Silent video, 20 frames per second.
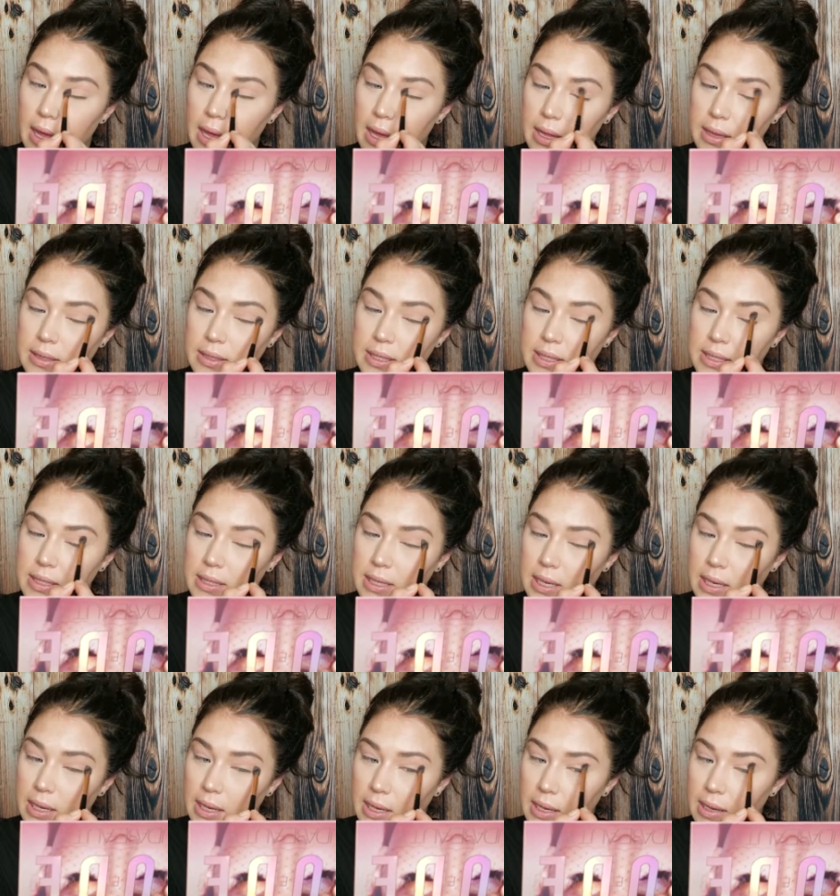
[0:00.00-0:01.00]
and
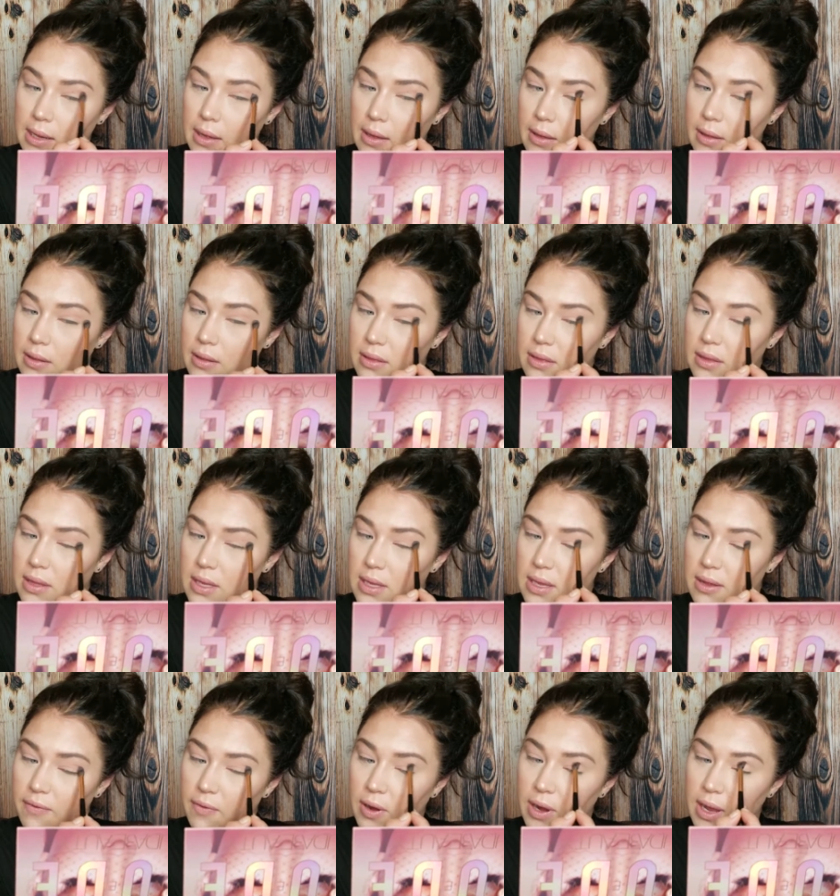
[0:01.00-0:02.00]
see the
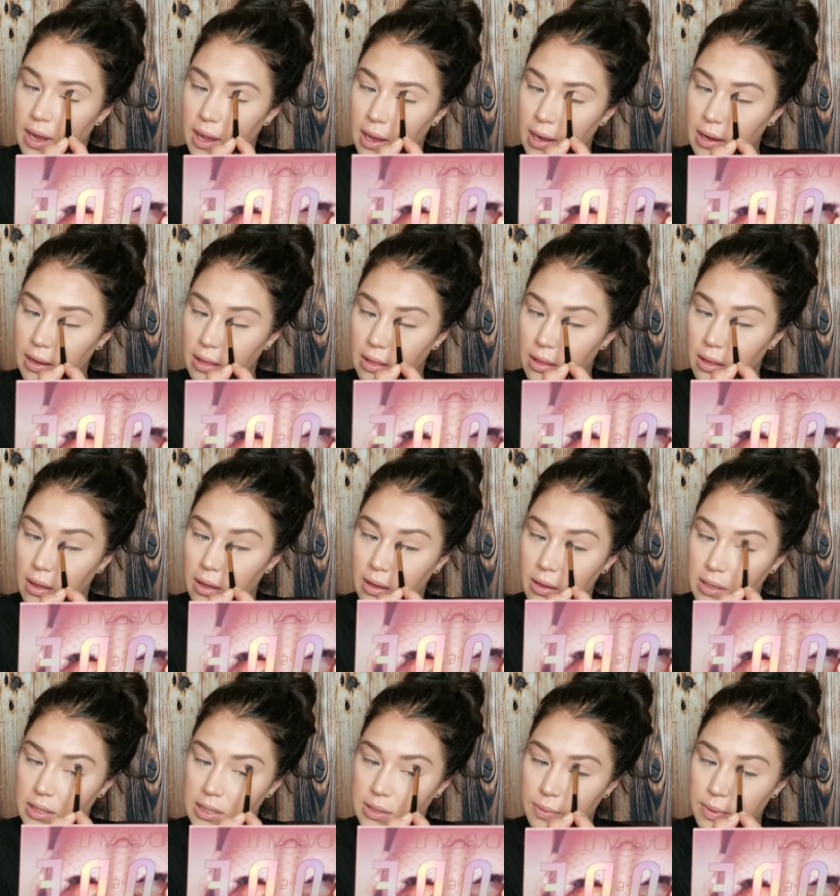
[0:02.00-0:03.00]
different kind of
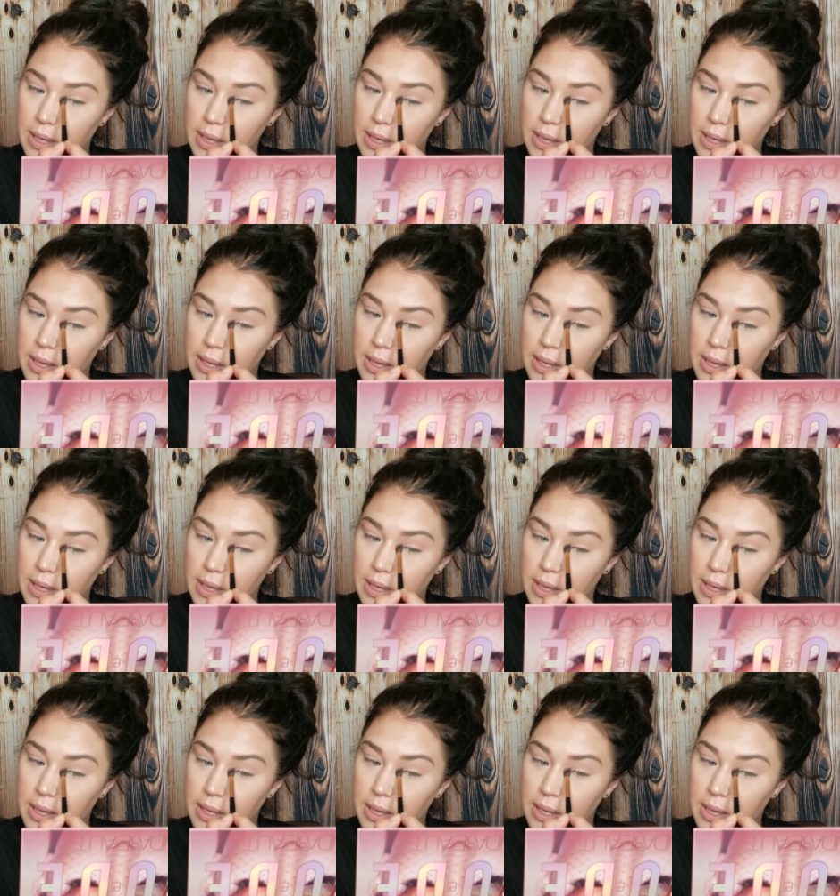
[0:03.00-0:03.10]
looks